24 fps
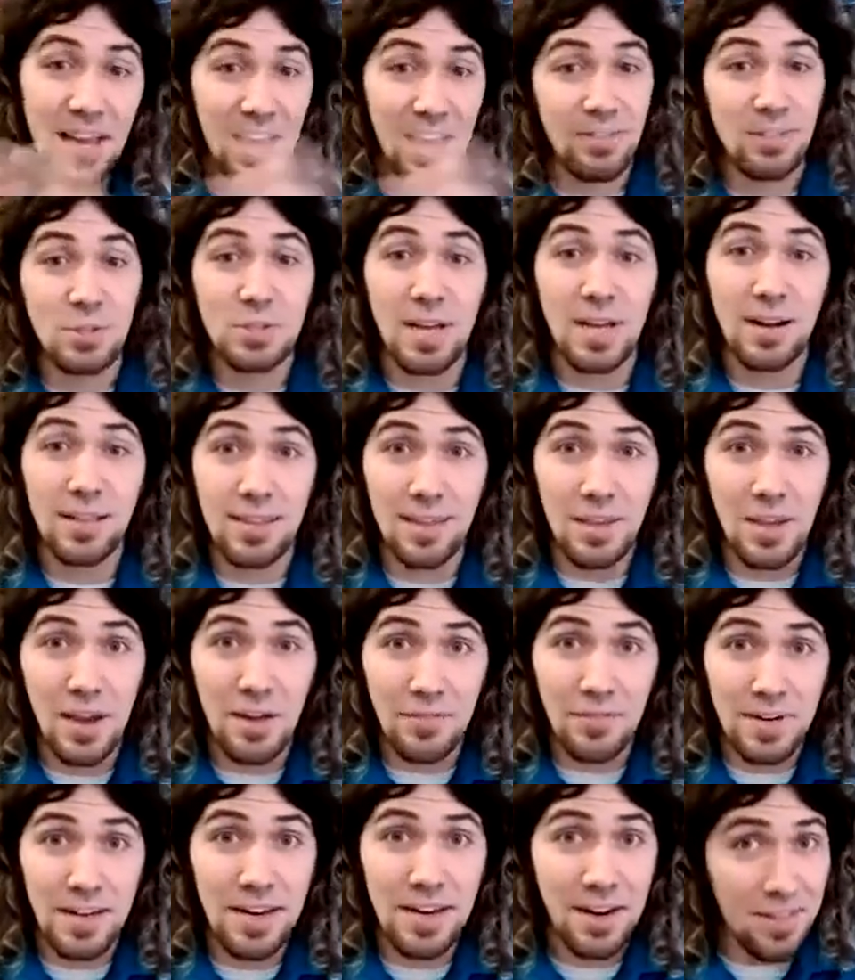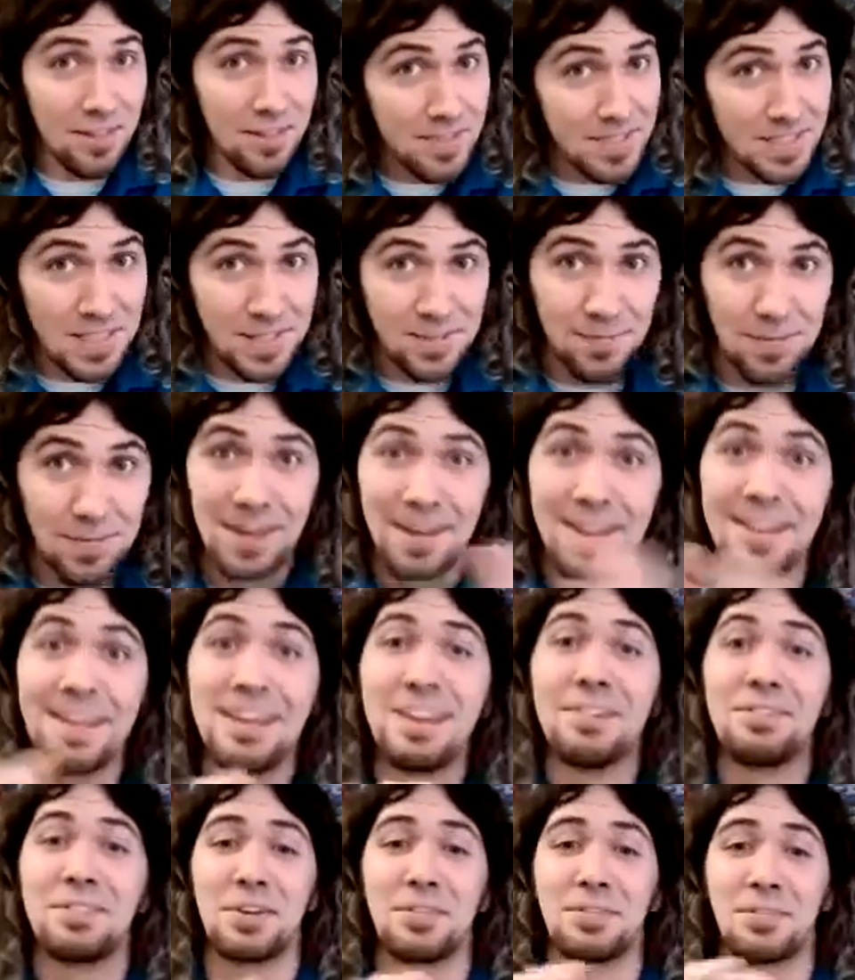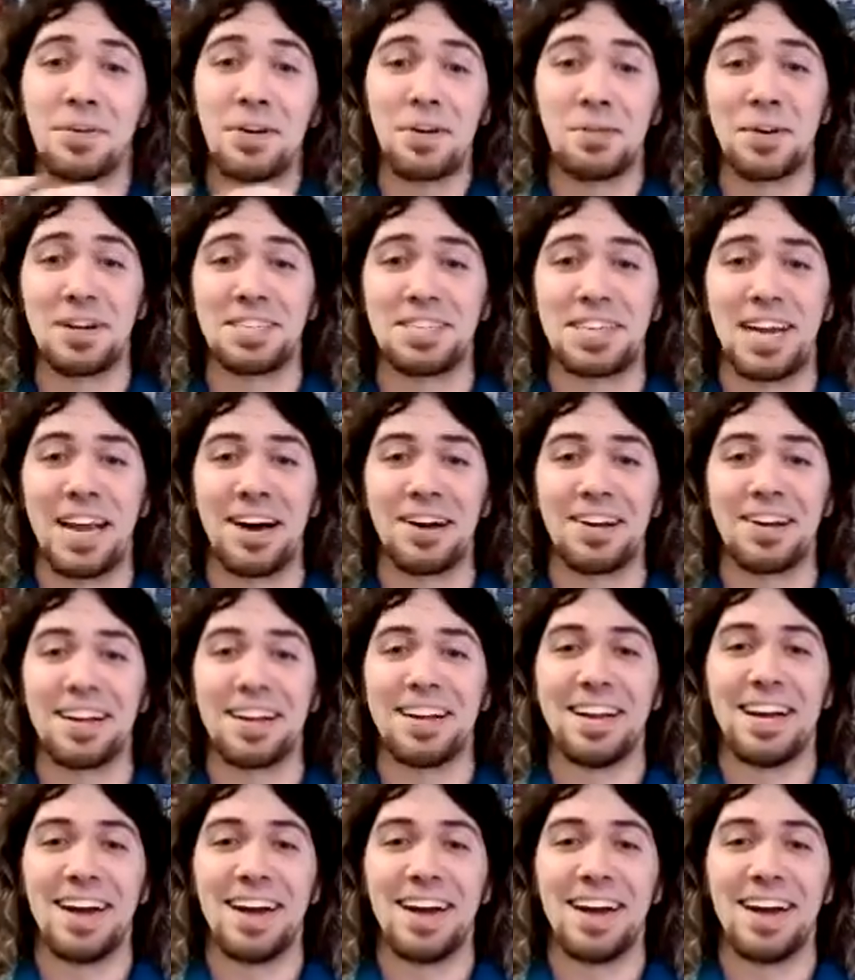If there's anything you ever need on the physics front, feel free to reach out.